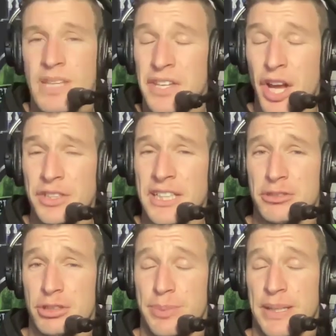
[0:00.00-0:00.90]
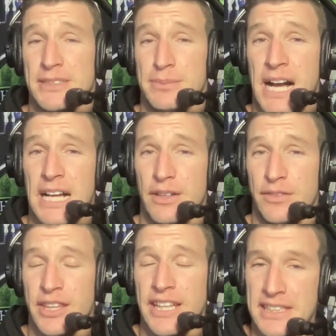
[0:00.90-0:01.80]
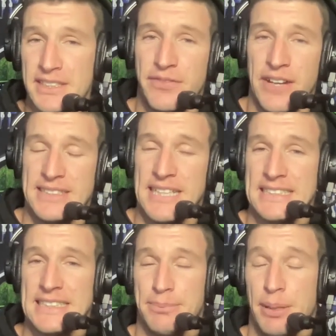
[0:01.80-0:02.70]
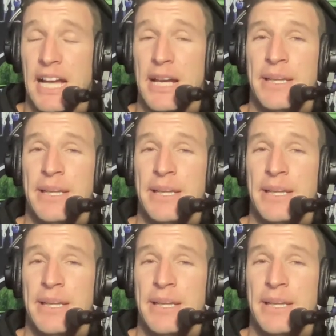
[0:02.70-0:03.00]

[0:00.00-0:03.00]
No disrespect to Markov. I think he's a fantastic player,